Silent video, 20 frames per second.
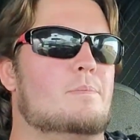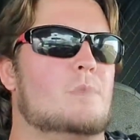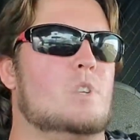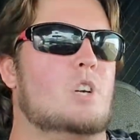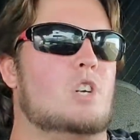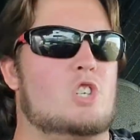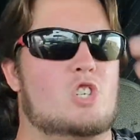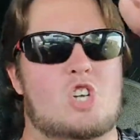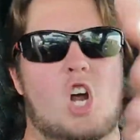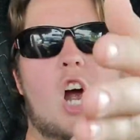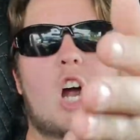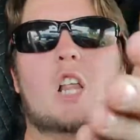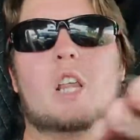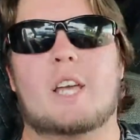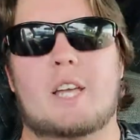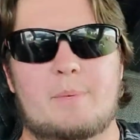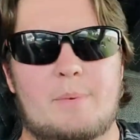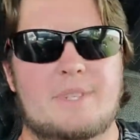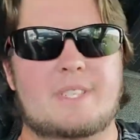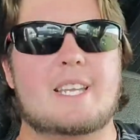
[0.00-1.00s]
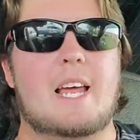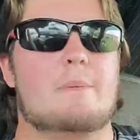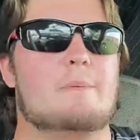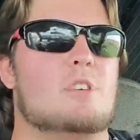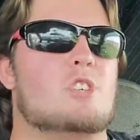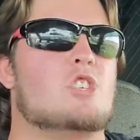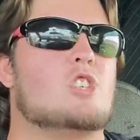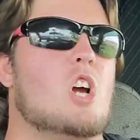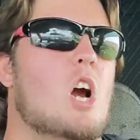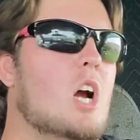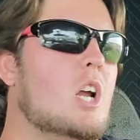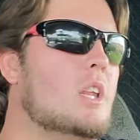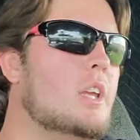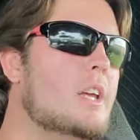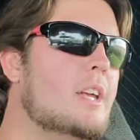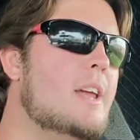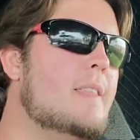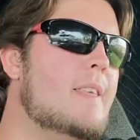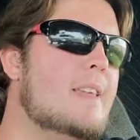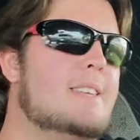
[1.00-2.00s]
Charlotte. We stopped at
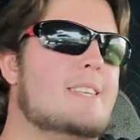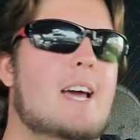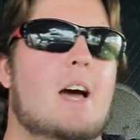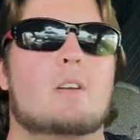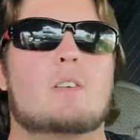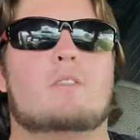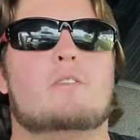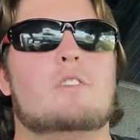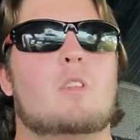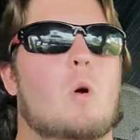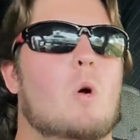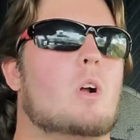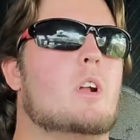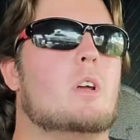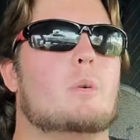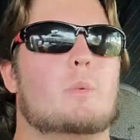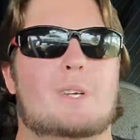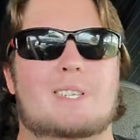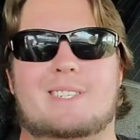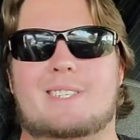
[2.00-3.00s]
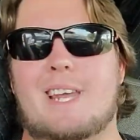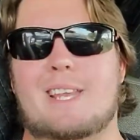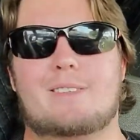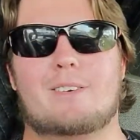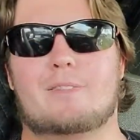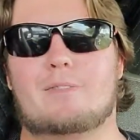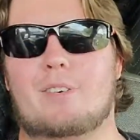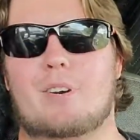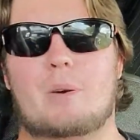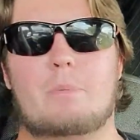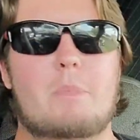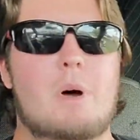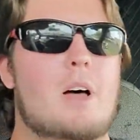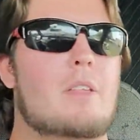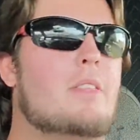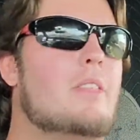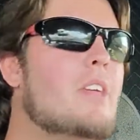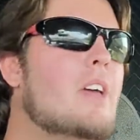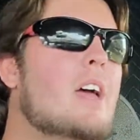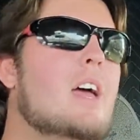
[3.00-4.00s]
Charlotte, and then down to Florida. We stayed there for a
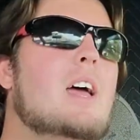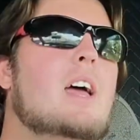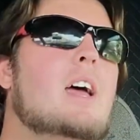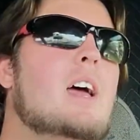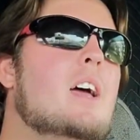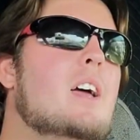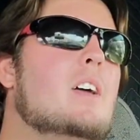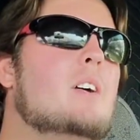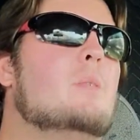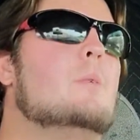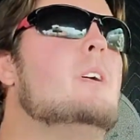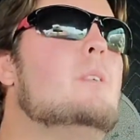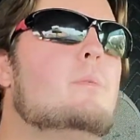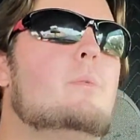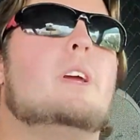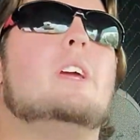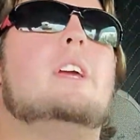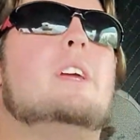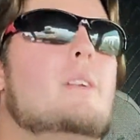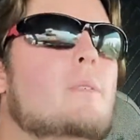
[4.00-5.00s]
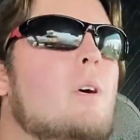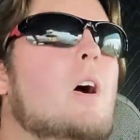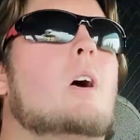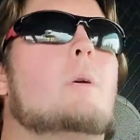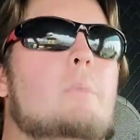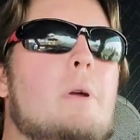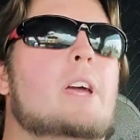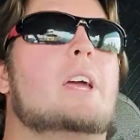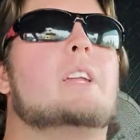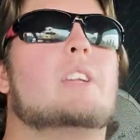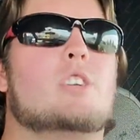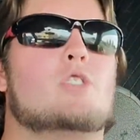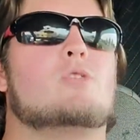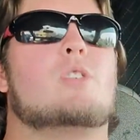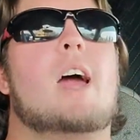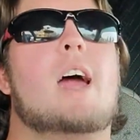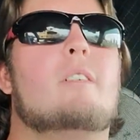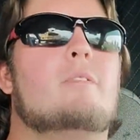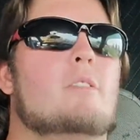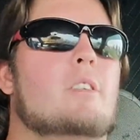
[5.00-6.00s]
month. We are big into
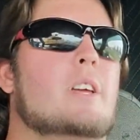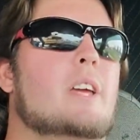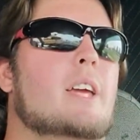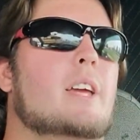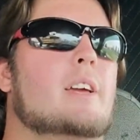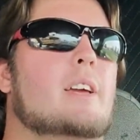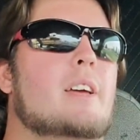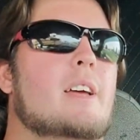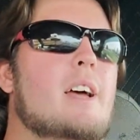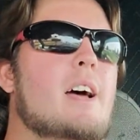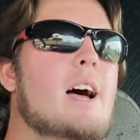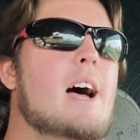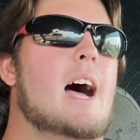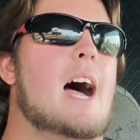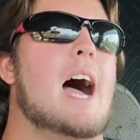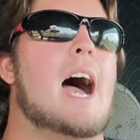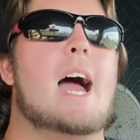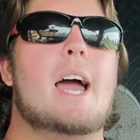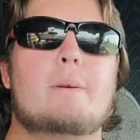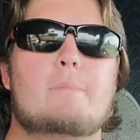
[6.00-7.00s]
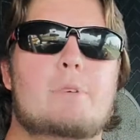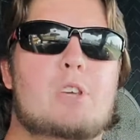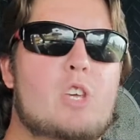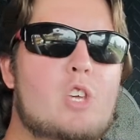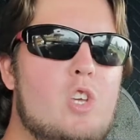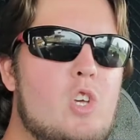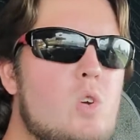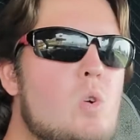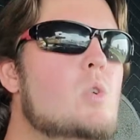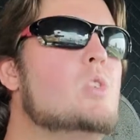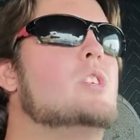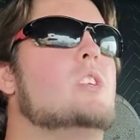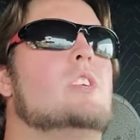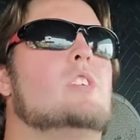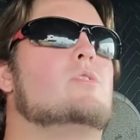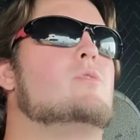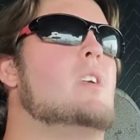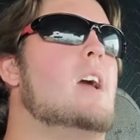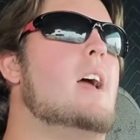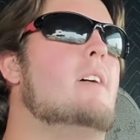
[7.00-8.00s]
traveling. I'm huge
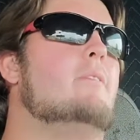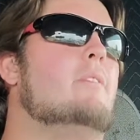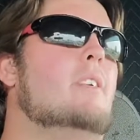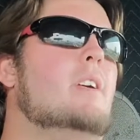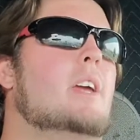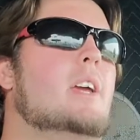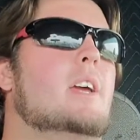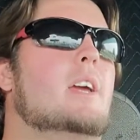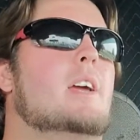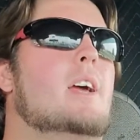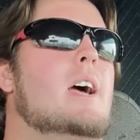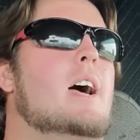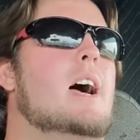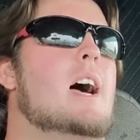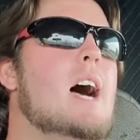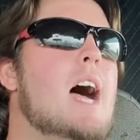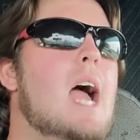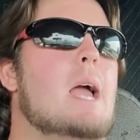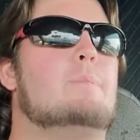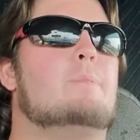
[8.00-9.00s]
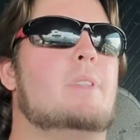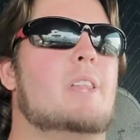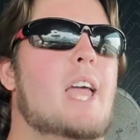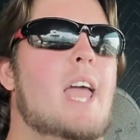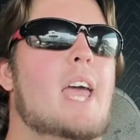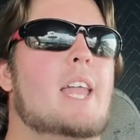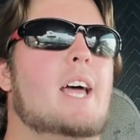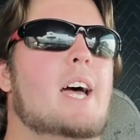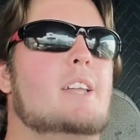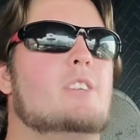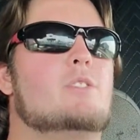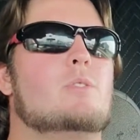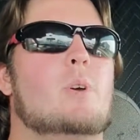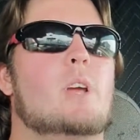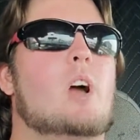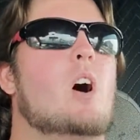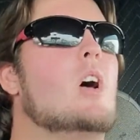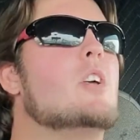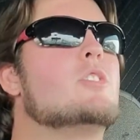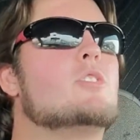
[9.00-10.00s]
into traveling. I plan on
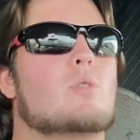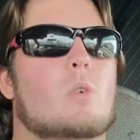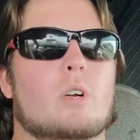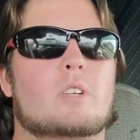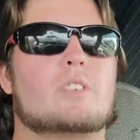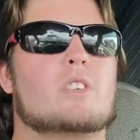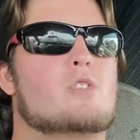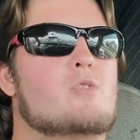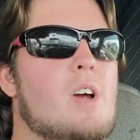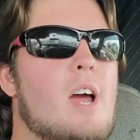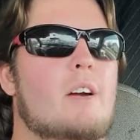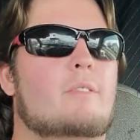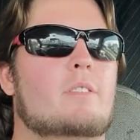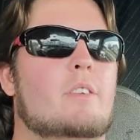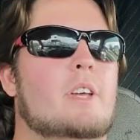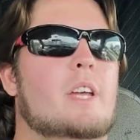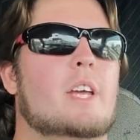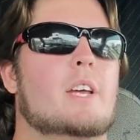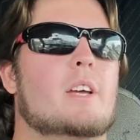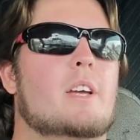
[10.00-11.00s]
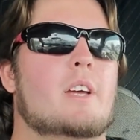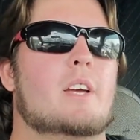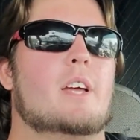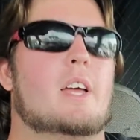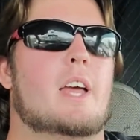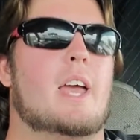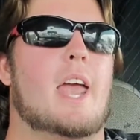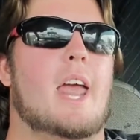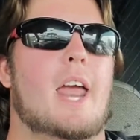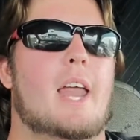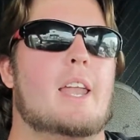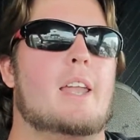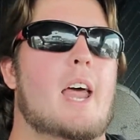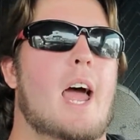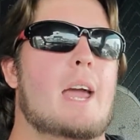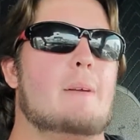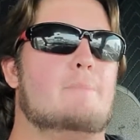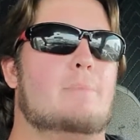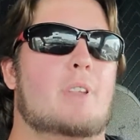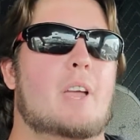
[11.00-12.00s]
doing all sorts of traveling, and
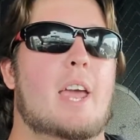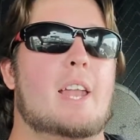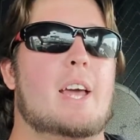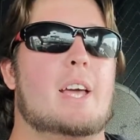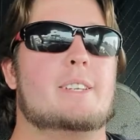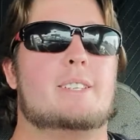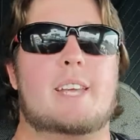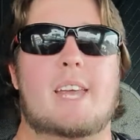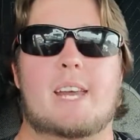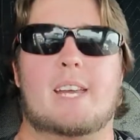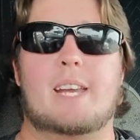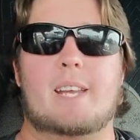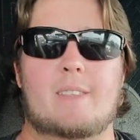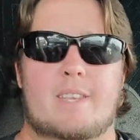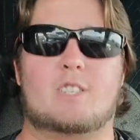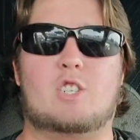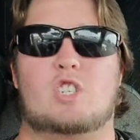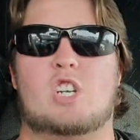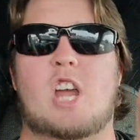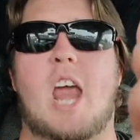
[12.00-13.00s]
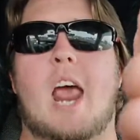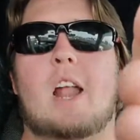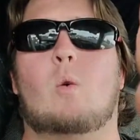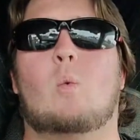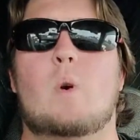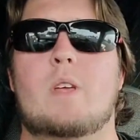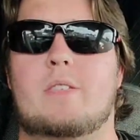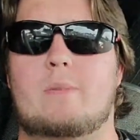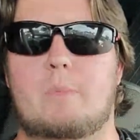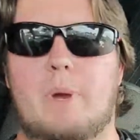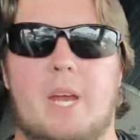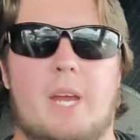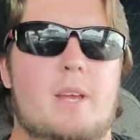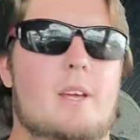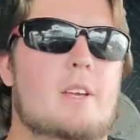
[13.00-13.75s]
I plan on taking this channel with me.